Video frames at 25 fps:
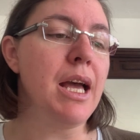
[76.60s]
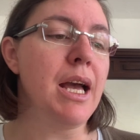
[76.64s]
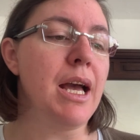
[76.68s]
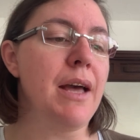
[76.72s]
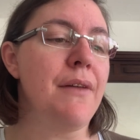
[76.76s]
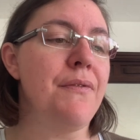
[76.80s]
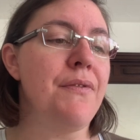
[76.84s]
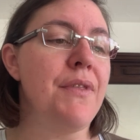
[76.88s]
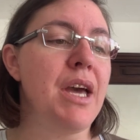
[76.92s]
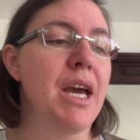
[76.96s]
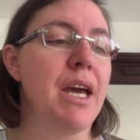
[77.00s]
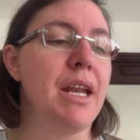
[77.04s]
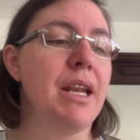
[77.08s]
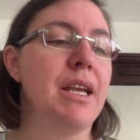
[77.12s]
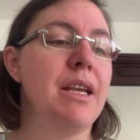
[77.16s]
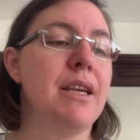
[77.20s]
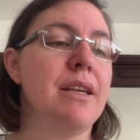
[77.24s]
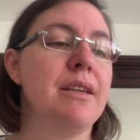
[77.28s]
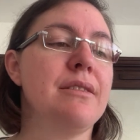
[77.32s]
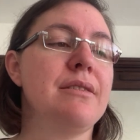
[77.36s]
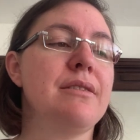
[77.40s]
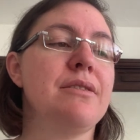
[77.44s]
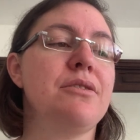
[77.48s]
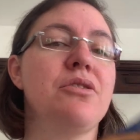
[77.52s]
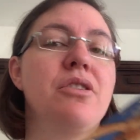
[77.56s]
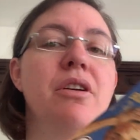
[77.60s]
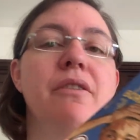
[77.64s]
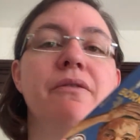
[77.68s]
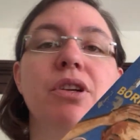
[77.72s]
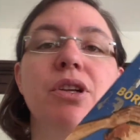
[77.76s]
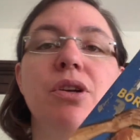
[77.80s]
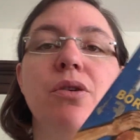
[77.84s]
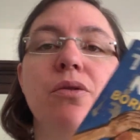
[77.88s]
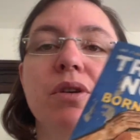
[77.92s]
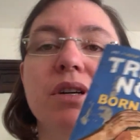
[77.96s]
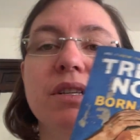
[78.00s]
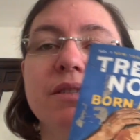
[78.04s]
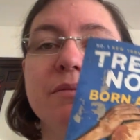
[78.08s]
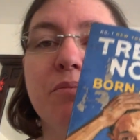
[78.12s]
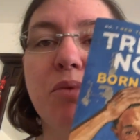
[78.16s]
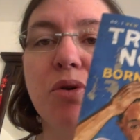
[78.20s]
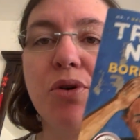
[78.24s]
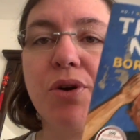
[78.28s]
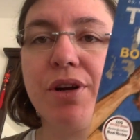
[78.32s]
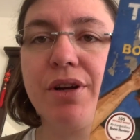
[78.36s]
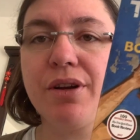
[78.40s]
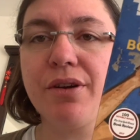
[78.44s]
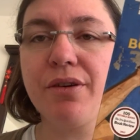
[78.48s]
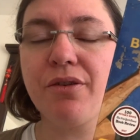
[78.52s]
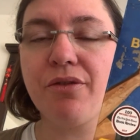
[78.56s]
And that is Trevor Noah's
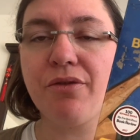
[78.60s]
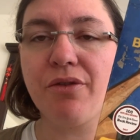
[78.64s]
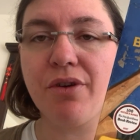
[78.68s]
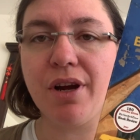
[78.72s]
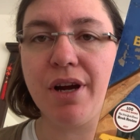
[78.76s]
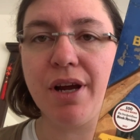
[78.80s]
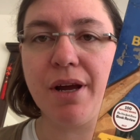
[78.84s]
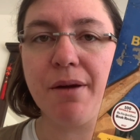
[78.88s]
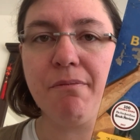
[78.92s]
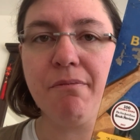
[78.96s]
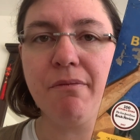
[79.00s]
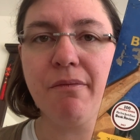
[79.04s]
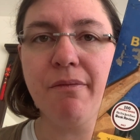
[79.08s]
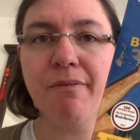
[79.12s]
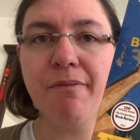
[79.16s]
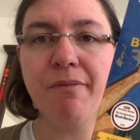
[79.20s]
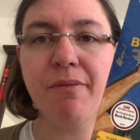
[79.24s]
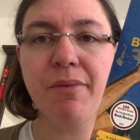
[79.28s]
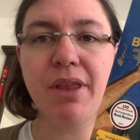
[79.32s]
Born a Crime